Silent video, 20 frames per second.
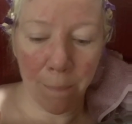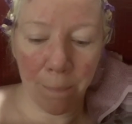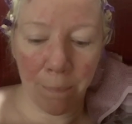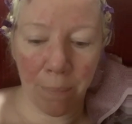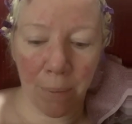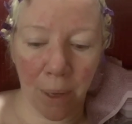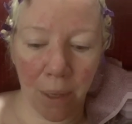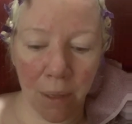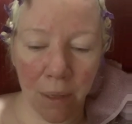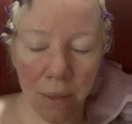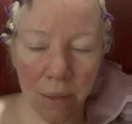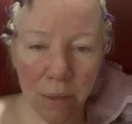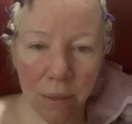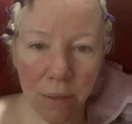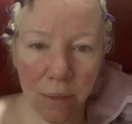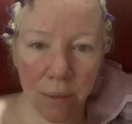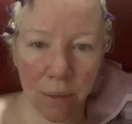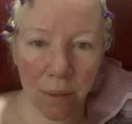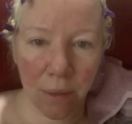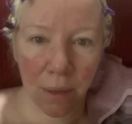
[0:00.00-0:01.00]
but
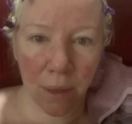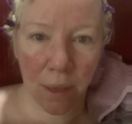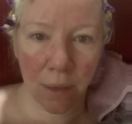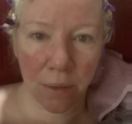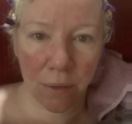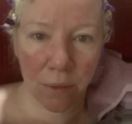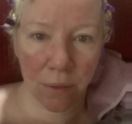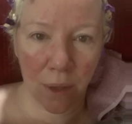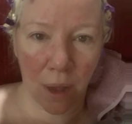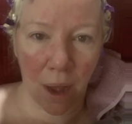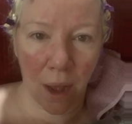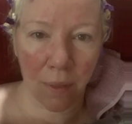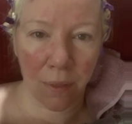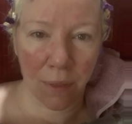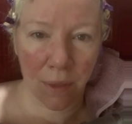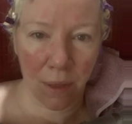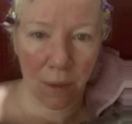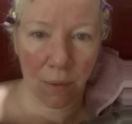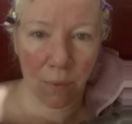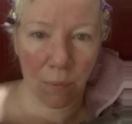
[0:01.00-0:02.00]
it's I
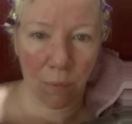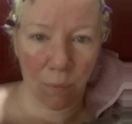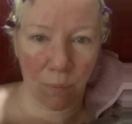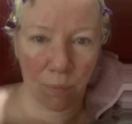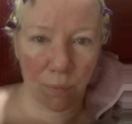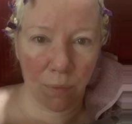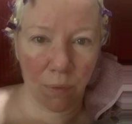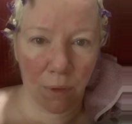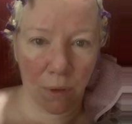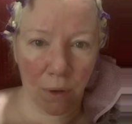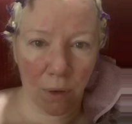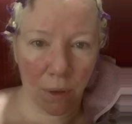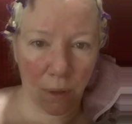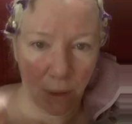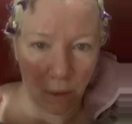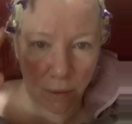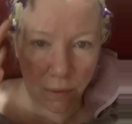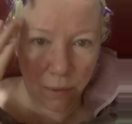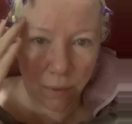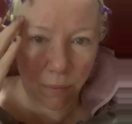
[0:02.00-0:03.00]
think good.
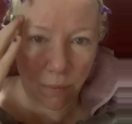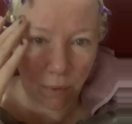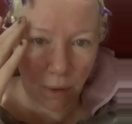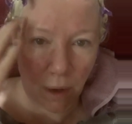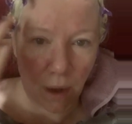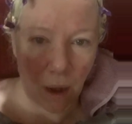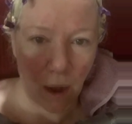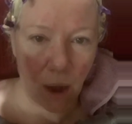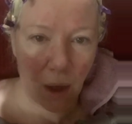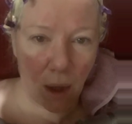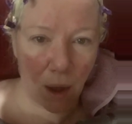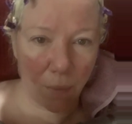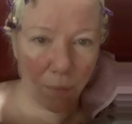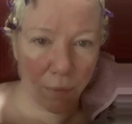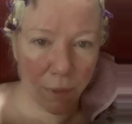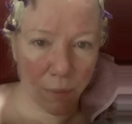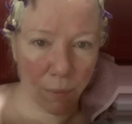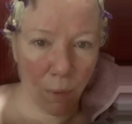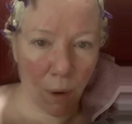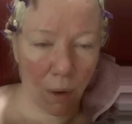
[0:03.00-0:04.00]
I'm
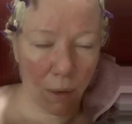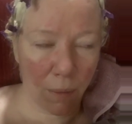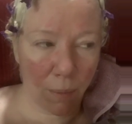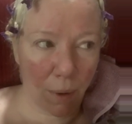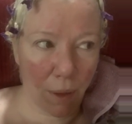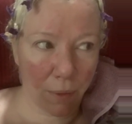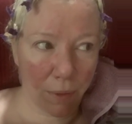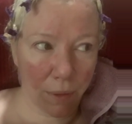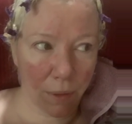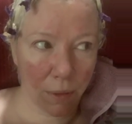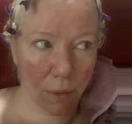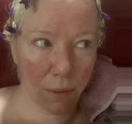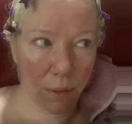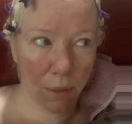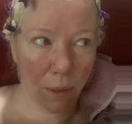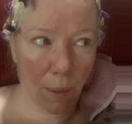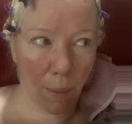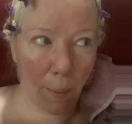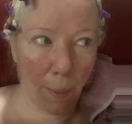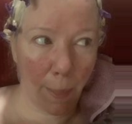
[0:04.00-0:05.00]
smart about
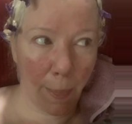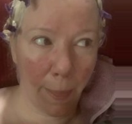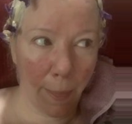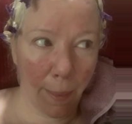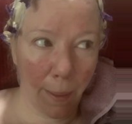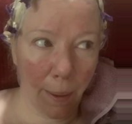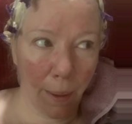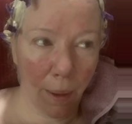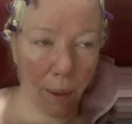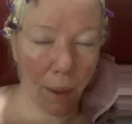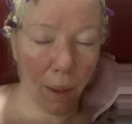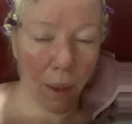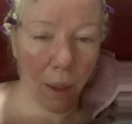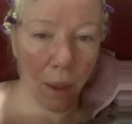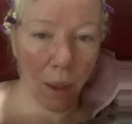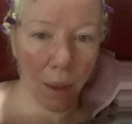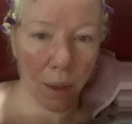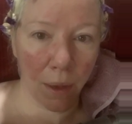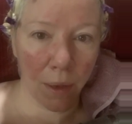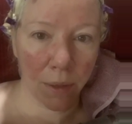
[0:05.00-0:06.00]
this.
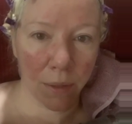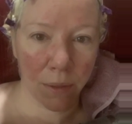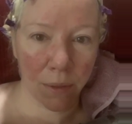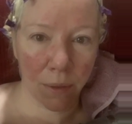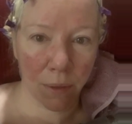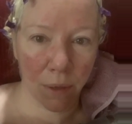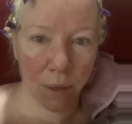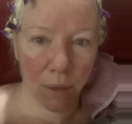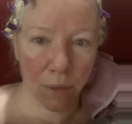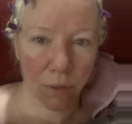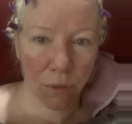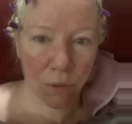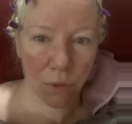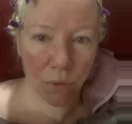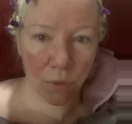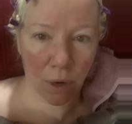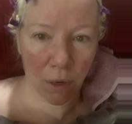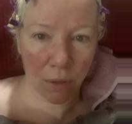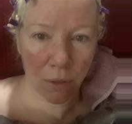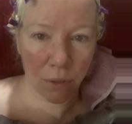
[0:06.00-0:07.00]
Is the
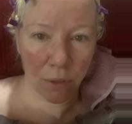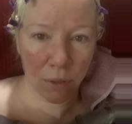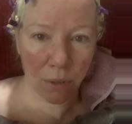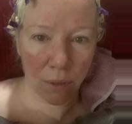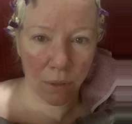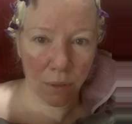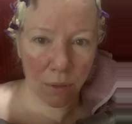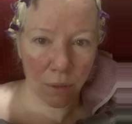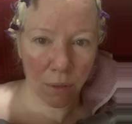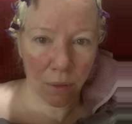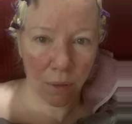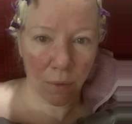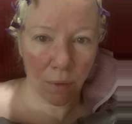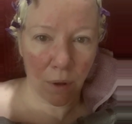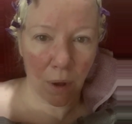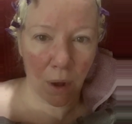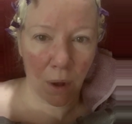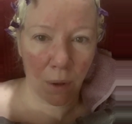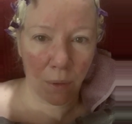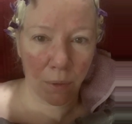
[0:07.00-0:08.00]
construction
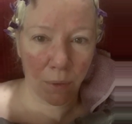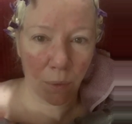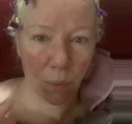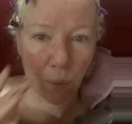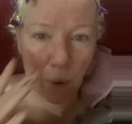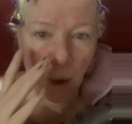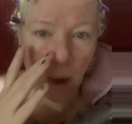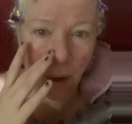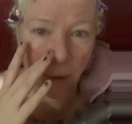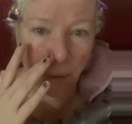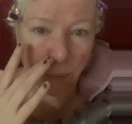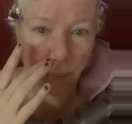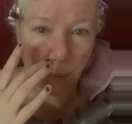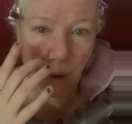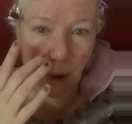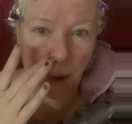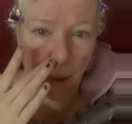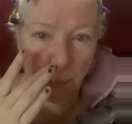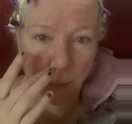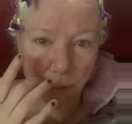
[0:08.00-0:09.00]
on the water
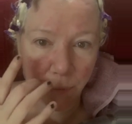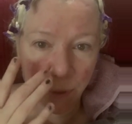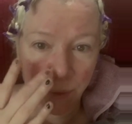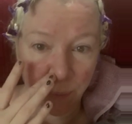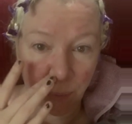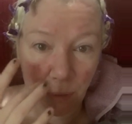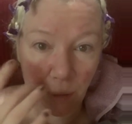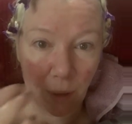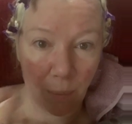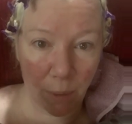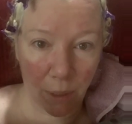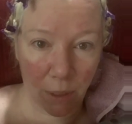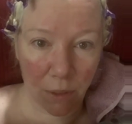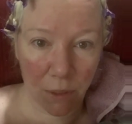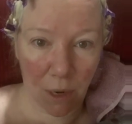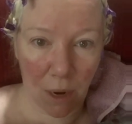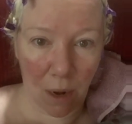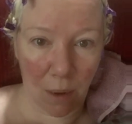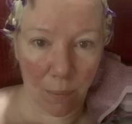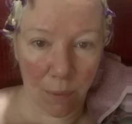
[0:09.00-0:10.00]
pipes? It was plumbing
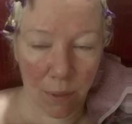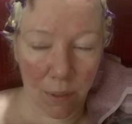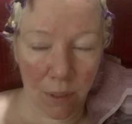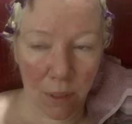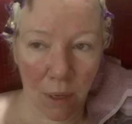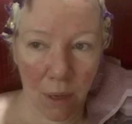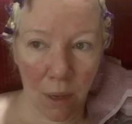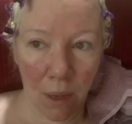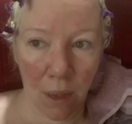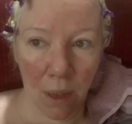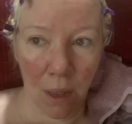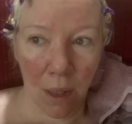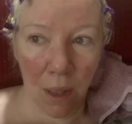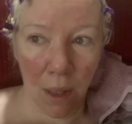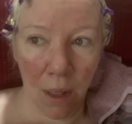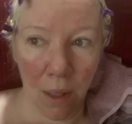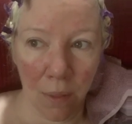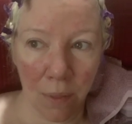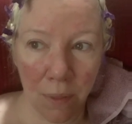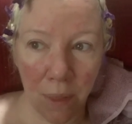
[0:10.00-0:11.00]
jobs.
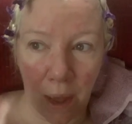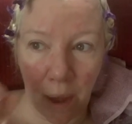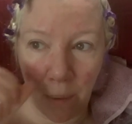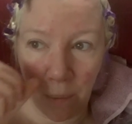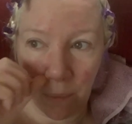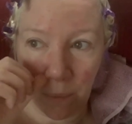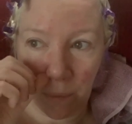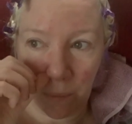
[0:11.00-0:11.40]
The